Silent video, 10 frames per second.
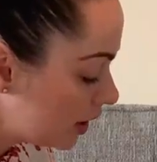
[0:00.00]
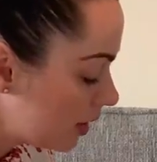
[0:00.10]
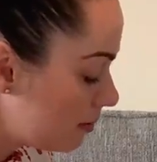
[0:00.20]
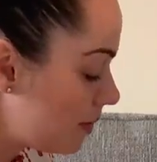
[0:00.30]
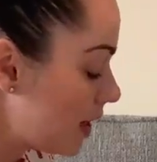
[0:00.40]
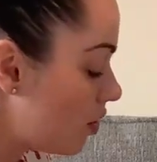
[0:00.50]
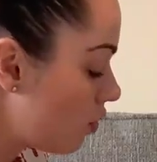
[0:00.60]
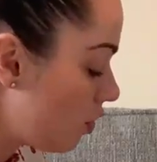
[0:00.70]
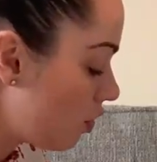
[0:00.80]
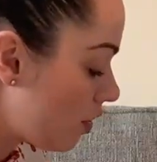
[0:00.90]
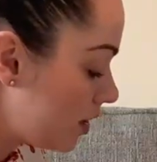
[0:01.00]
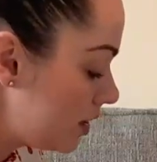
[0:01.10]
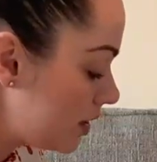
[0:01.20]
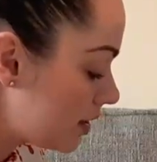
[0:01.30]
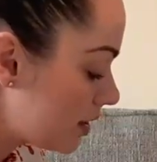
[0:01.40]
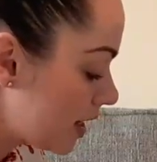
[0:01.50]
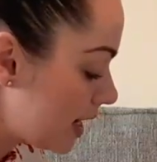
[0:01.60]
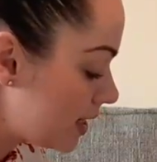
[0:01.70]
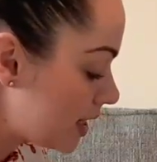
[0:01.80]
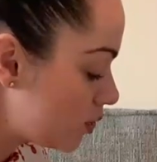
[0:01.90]
because it
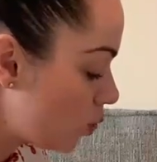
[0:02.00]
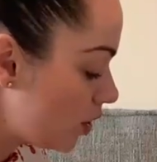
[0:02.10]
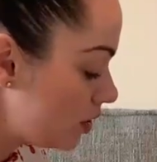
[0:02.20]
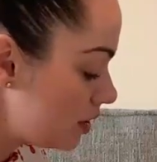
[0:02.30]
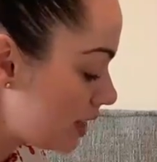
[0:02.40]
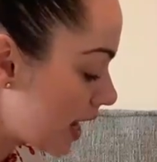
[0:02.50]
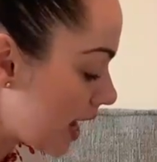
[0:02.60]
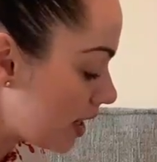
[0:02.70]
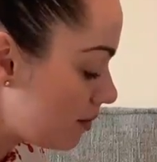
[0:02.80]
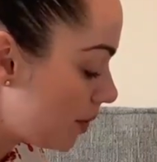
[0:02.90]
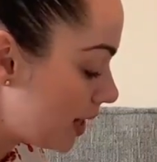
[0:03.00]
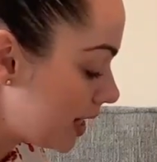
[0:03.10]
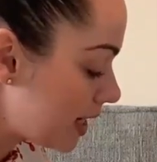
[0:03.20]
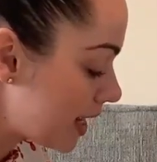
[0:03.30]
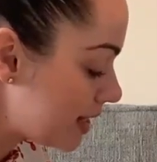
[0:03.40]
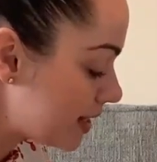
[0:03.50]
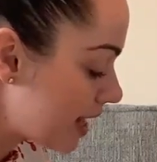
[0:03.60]
has 1 10, but it has